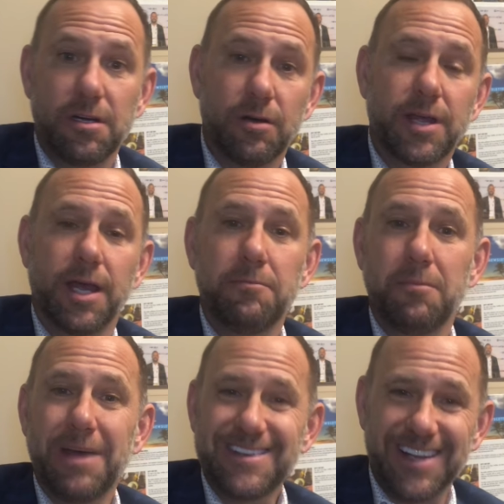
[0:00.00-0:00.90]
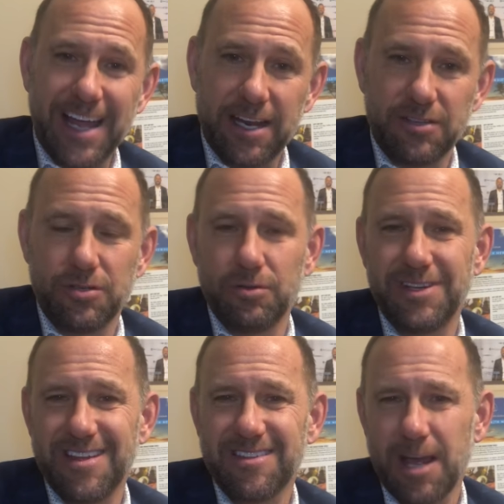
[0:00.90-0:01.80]
okay, mental attitude,
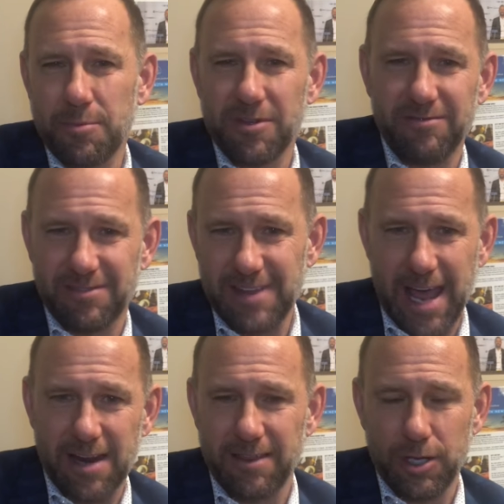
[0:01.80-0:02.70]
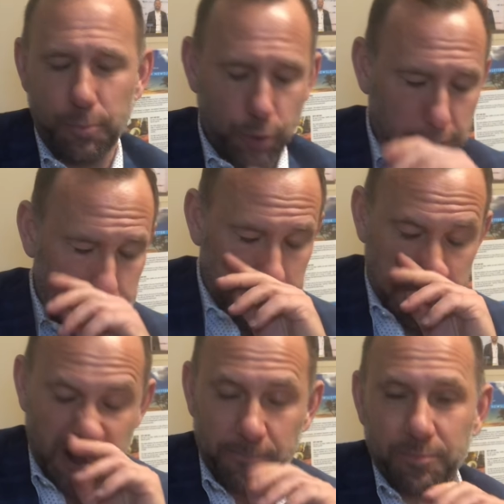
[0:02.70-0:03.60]
these types of data that you put
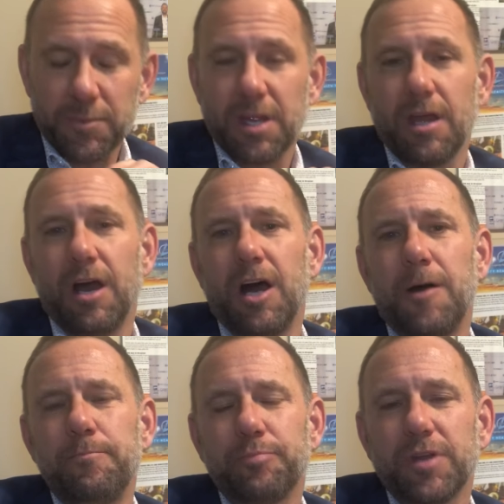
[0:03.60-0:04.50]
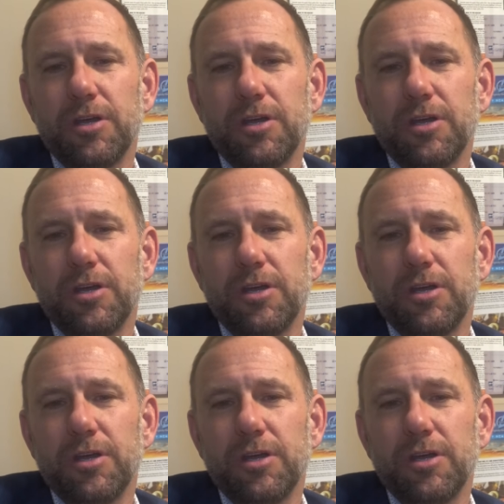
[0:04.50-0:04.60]
in,